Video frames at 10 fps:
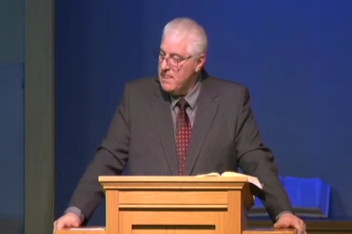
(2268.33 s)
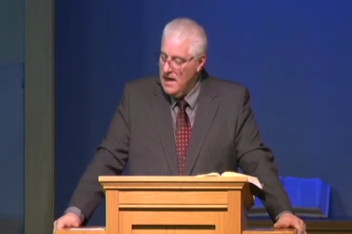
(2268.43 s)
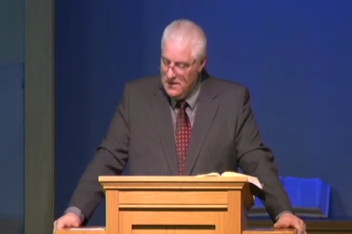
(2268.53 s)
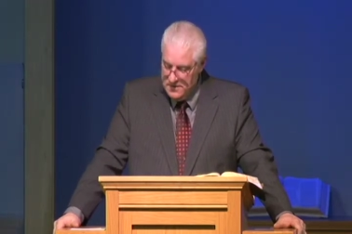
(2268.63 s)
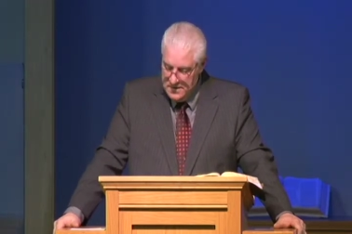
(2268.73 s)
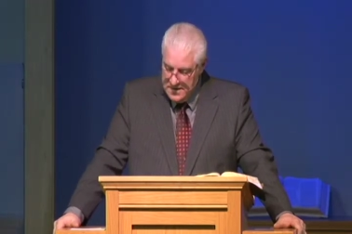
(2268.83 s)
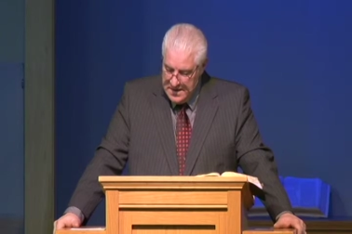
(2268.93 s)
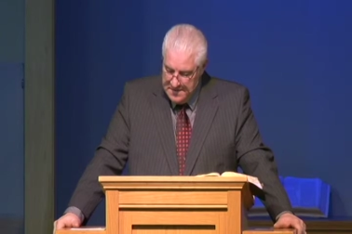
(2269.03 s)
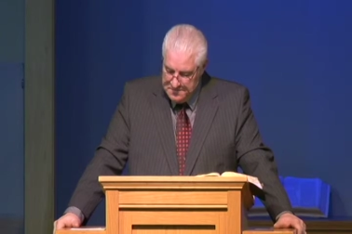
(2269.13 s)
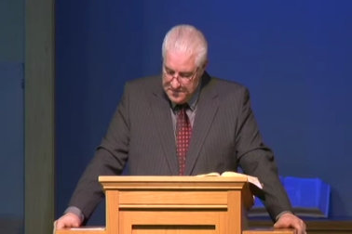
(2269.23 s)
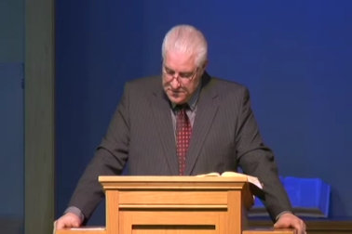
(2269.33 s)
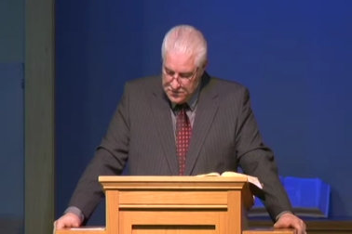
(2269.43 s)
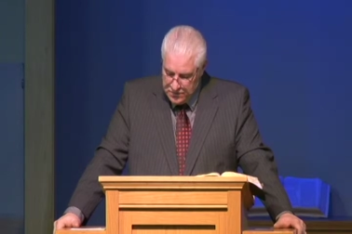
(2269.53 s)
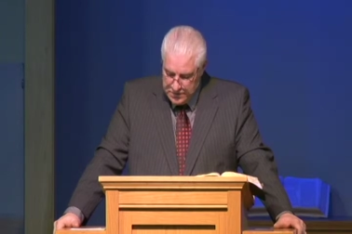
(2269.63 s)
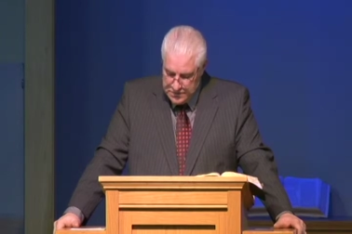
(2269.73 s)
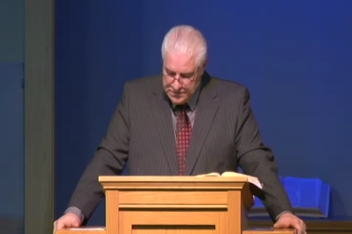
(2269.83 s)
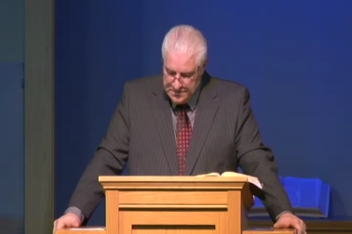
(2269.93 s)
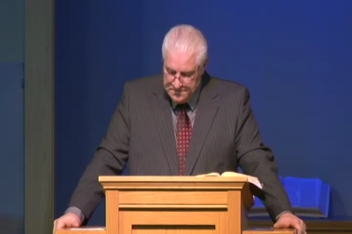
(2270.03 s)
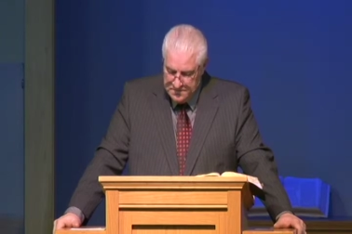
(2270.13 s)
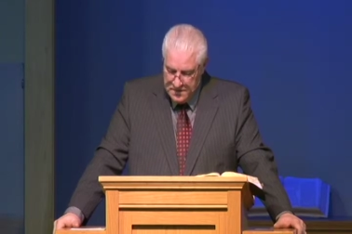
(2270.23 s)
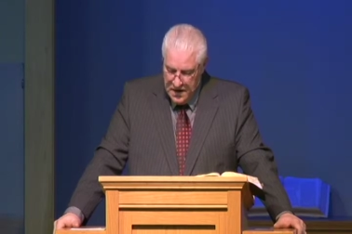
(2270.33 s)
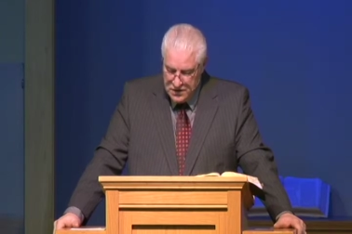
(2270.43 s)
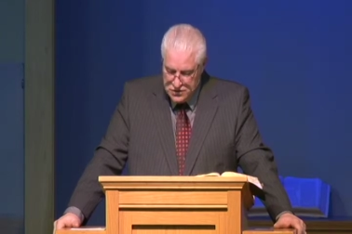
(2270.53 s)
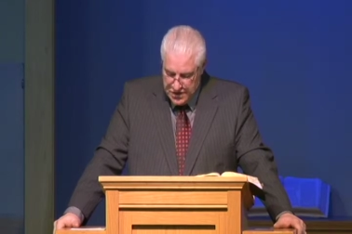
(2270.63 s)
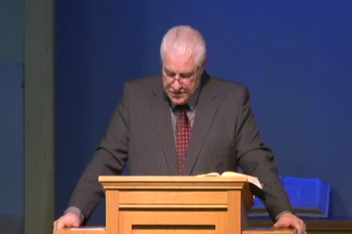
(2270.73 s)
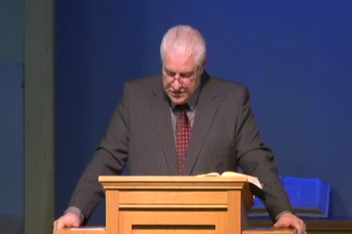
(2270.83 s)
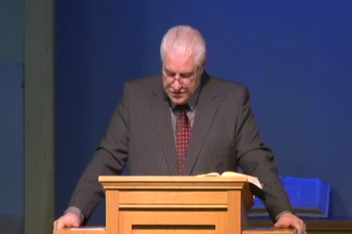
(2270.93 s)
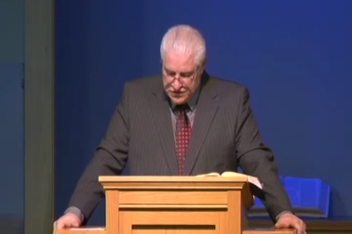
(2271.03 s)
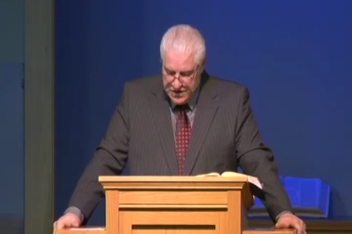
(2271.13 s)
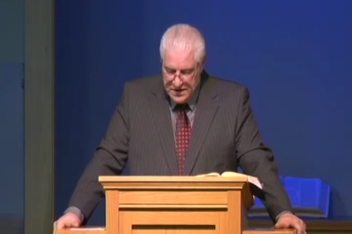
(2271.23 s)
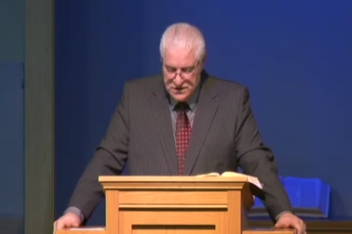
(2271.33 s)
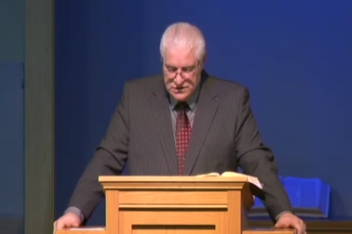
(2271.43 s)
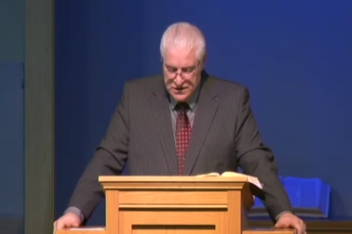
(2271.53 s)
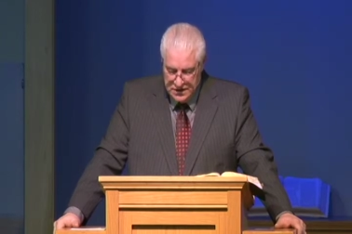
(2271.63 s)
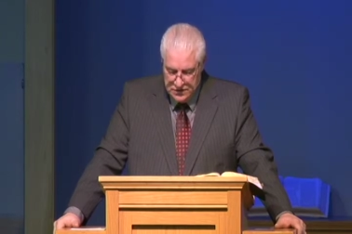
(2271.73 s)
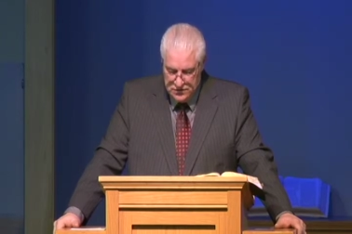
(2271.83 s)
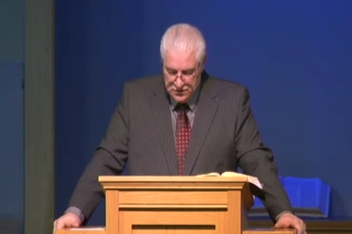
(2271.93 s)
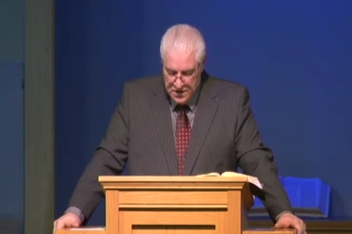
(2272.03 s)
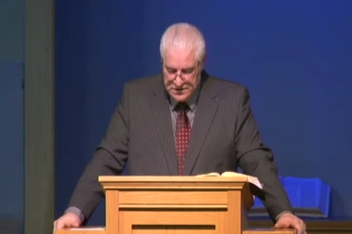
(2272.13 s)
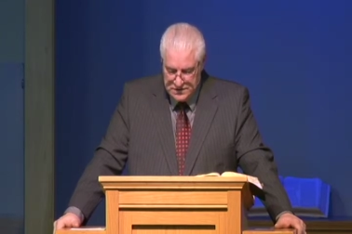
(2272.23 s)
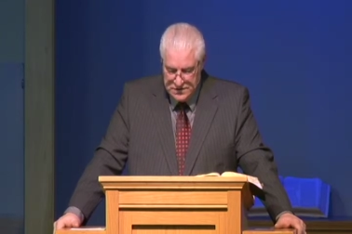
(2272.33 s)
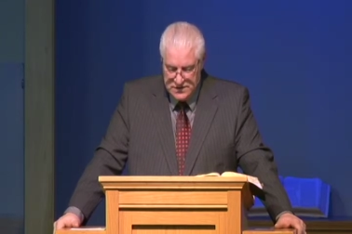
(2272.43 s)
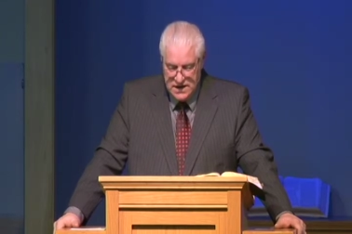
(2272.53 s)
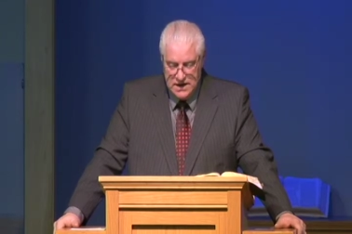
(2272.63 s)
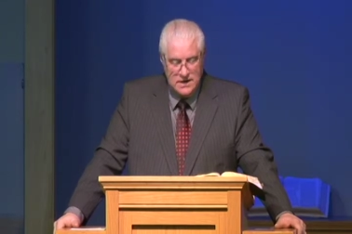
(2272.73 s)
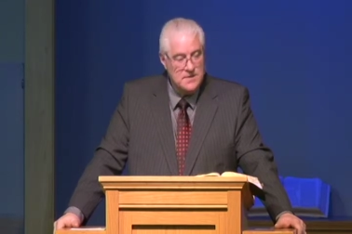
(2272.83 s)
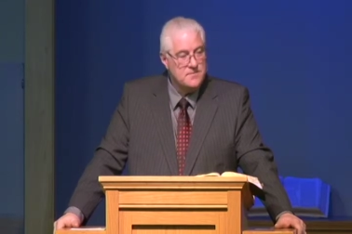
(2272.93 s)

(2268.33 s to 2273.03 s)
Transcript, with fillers: Now, these words are just as challenging to us today.